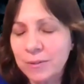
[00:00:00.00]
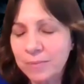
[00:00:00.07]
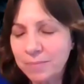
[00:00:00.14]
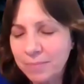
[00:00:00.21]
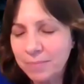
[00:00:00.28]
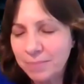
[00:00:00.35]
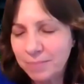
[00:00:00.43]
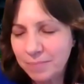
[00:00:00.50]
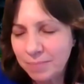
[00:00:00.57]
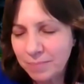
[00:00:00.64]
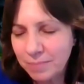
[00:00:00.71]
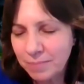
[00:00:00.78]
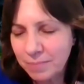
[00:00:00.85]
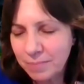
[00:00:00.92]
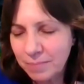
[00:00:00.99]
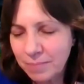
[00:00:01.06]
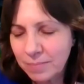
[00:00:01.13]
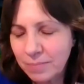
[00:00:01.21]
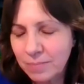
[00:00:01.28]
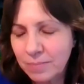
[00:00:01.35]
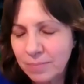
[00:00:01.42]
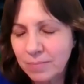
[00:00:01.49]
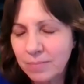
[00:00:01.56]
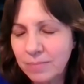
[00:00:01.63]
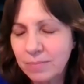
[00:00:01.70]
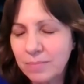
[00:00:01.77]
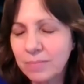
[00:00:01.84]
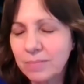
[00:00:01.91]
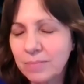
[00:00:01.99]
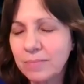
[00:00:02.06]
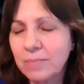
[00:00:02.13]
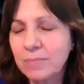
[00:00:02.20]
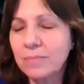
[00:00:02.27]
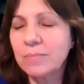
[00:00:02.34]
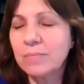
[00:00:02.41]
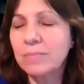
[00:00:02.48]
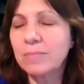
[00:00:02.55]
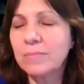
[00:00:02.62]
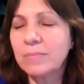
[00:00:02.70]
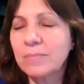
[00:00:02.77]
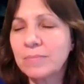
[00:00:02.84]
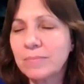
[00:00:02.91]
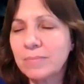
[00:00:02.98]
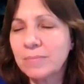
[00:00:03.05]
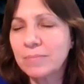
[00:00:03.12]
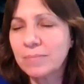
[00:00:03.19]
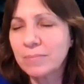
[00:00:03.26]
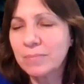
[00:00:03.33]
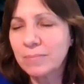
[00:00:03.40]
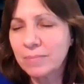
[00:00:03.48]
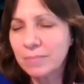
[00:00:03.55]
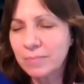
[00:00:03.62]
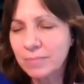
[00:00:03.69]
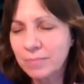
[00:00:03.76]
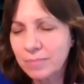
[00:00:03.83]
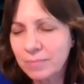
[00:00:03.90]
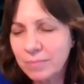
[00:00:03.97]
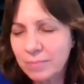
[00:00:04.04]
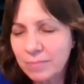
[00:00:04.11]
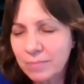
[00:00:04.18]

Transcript: No one is speaking in this clip.